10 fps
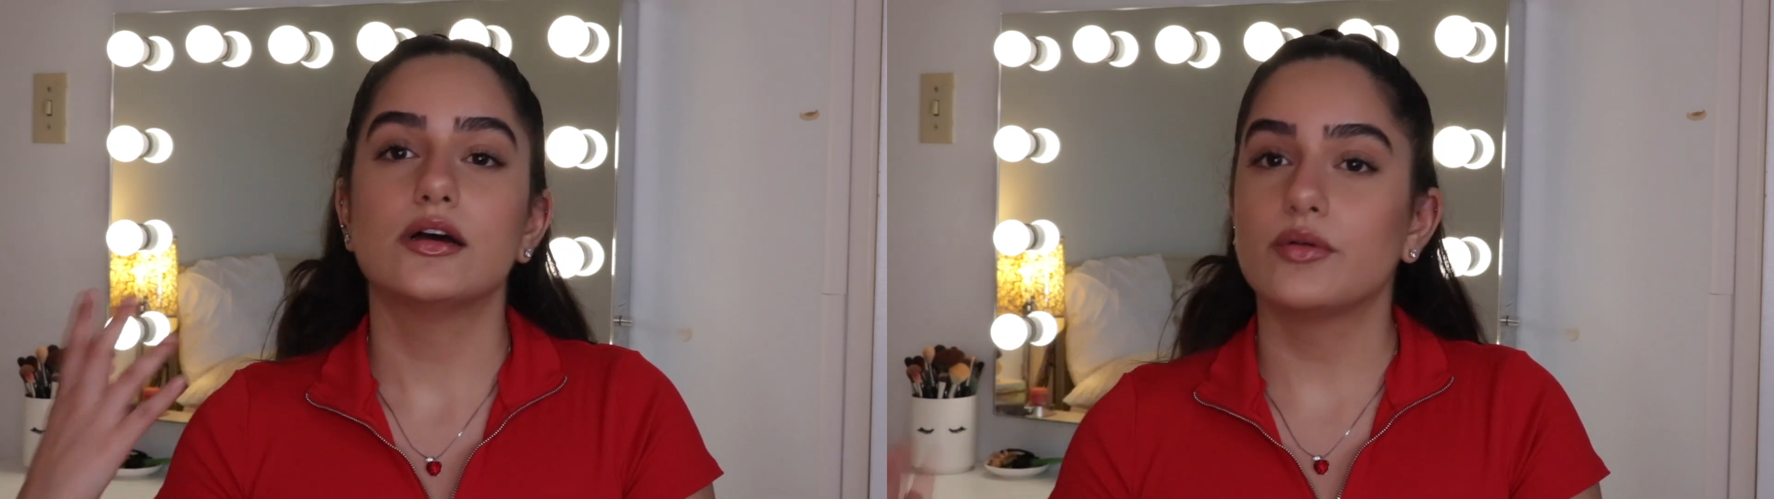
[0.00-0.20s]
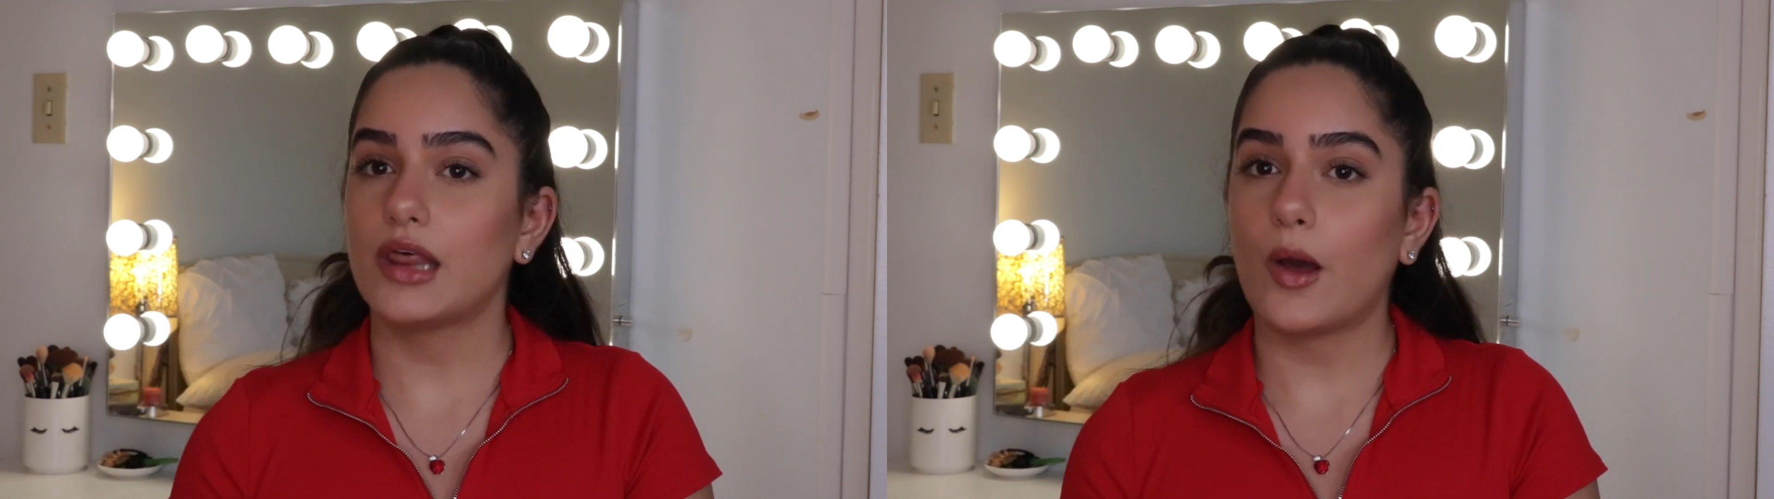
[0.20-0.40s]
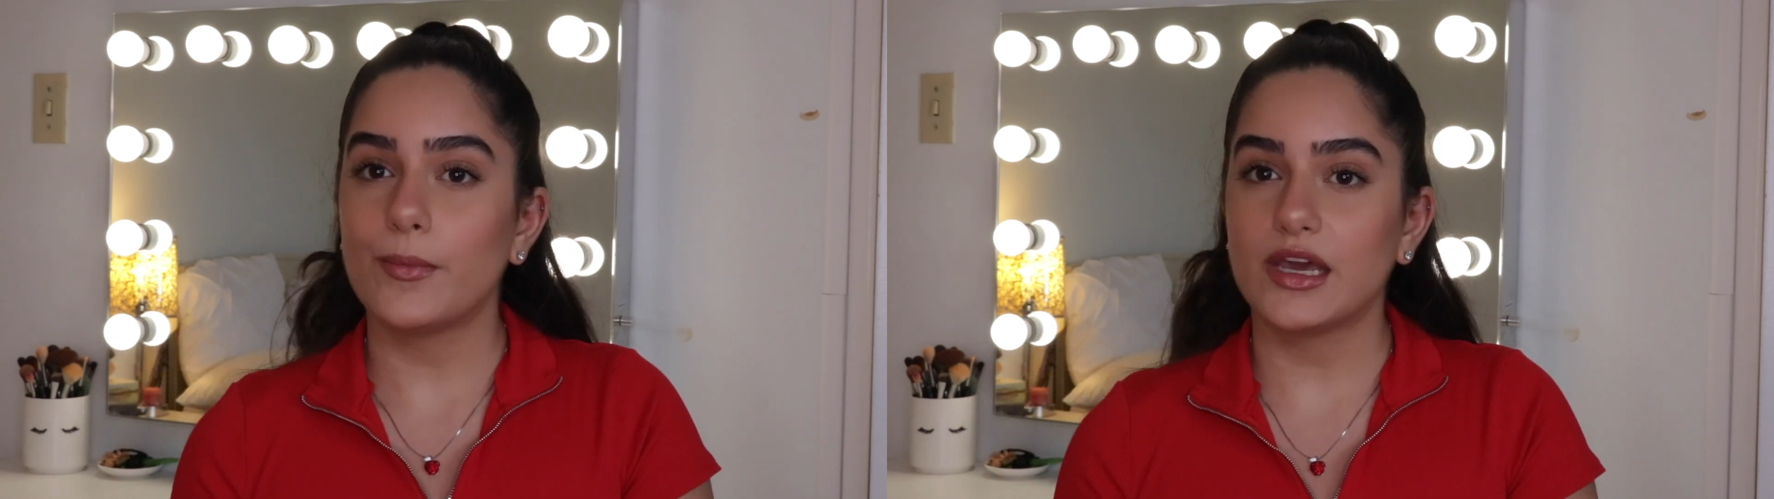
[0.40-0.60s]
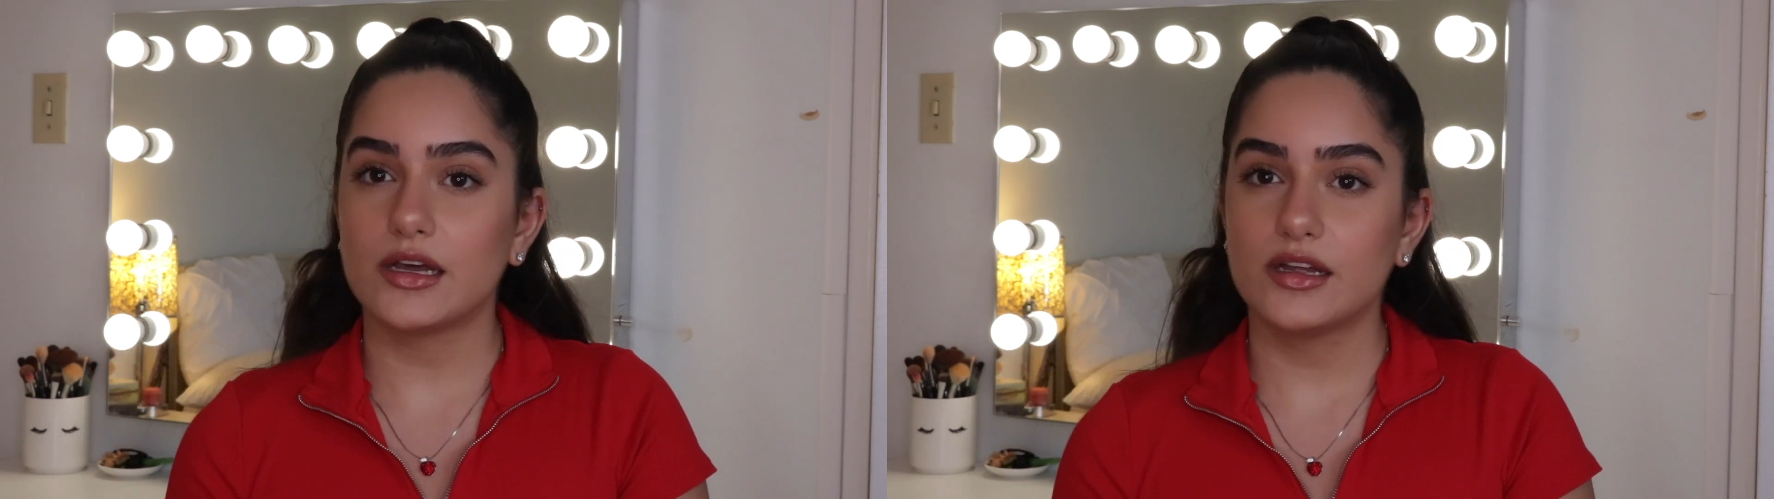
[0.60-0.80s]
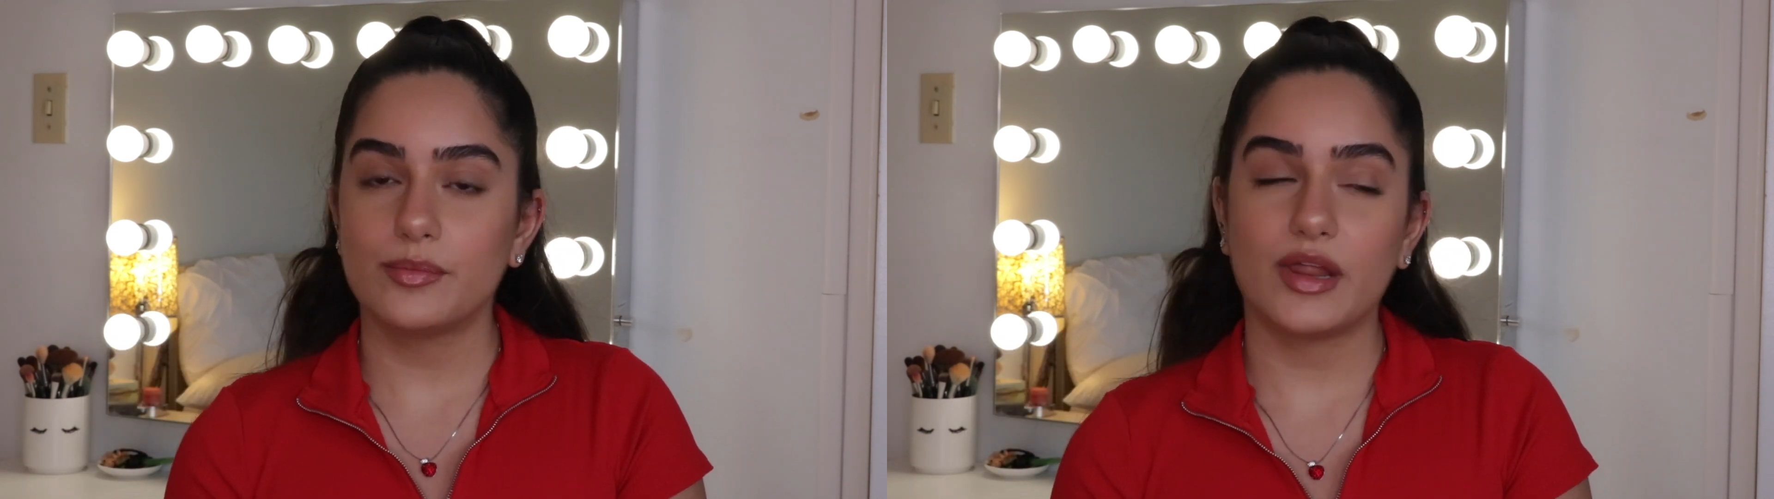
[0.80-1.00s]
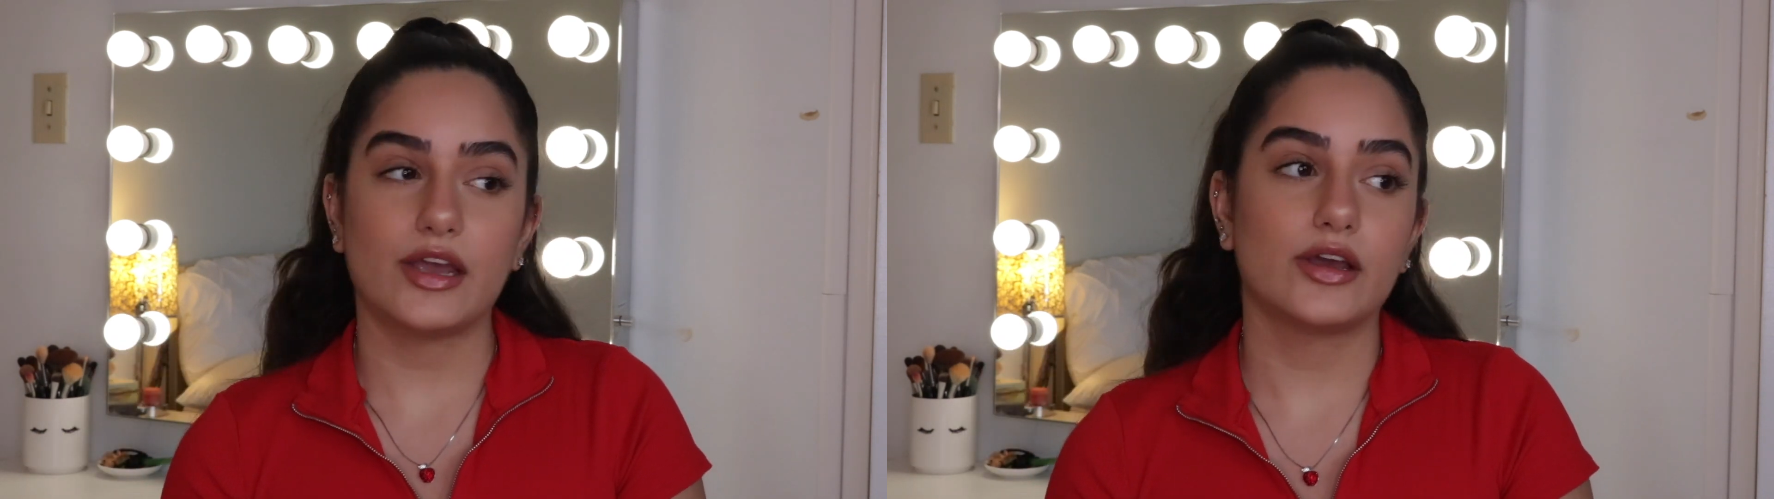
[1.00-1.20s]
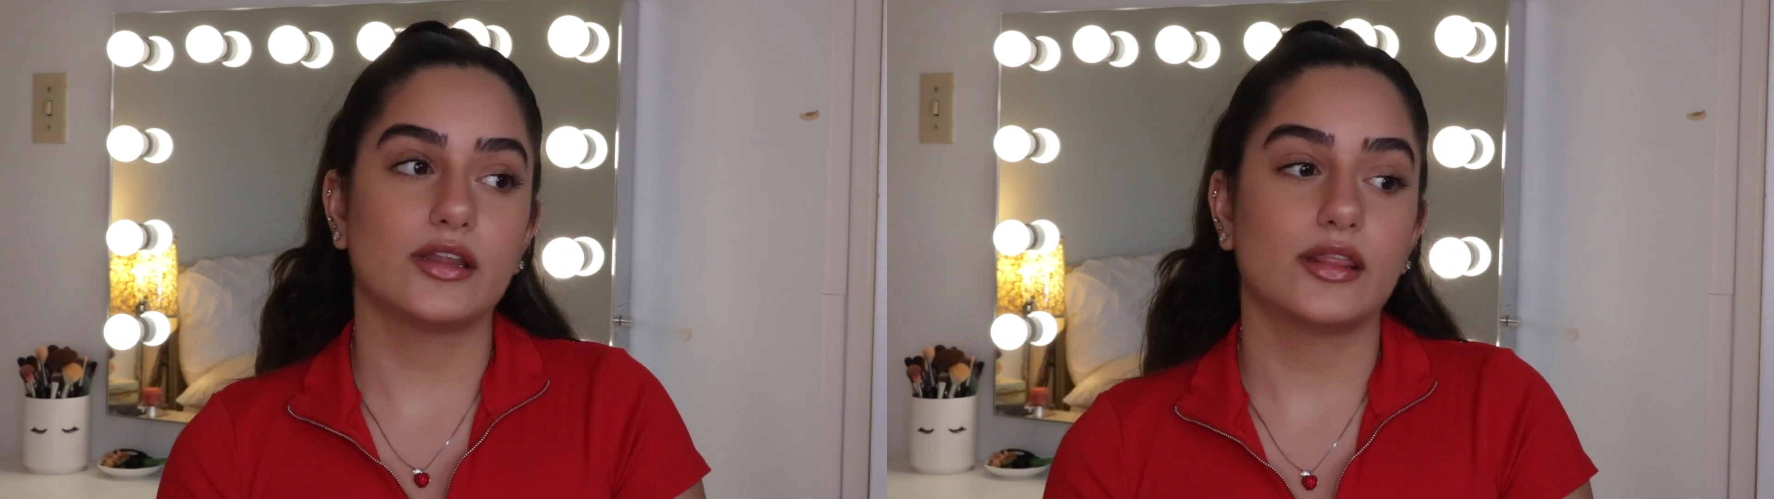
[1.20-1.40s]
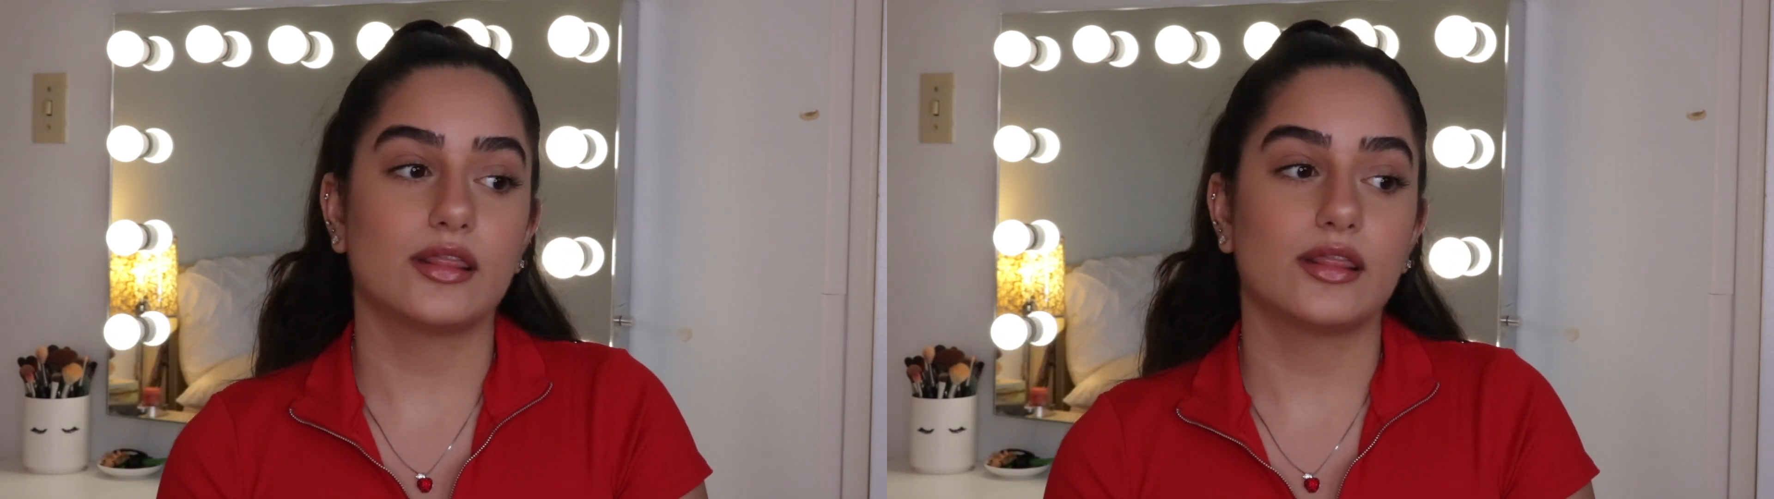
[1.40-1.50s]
without makeup, like